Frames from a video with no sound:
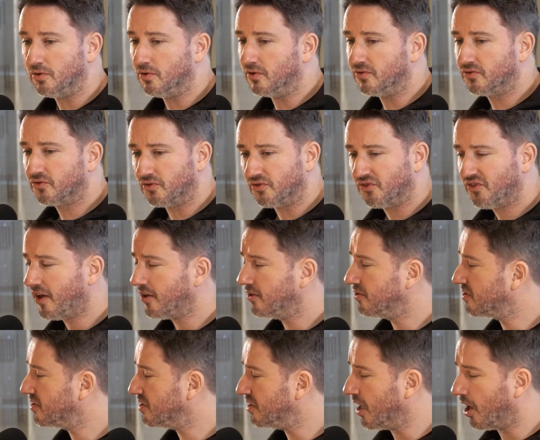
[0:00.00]

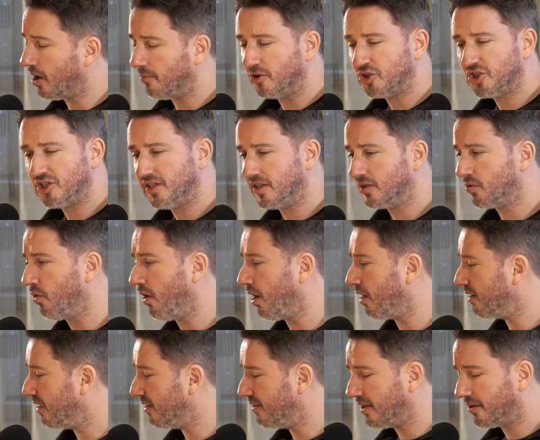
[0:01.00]
society, how much
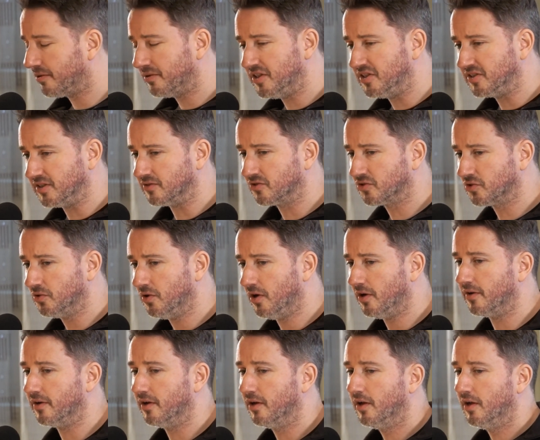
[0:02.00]
inequality there is, and so
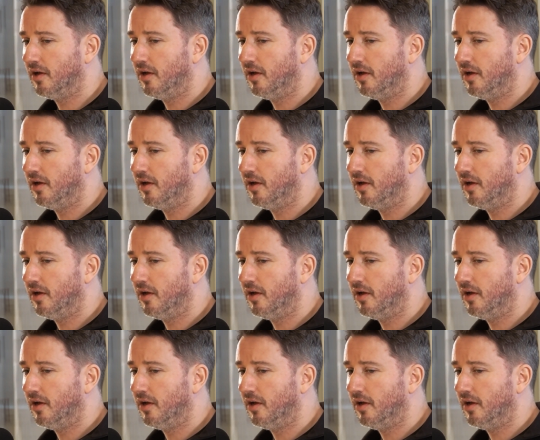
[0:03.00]
on.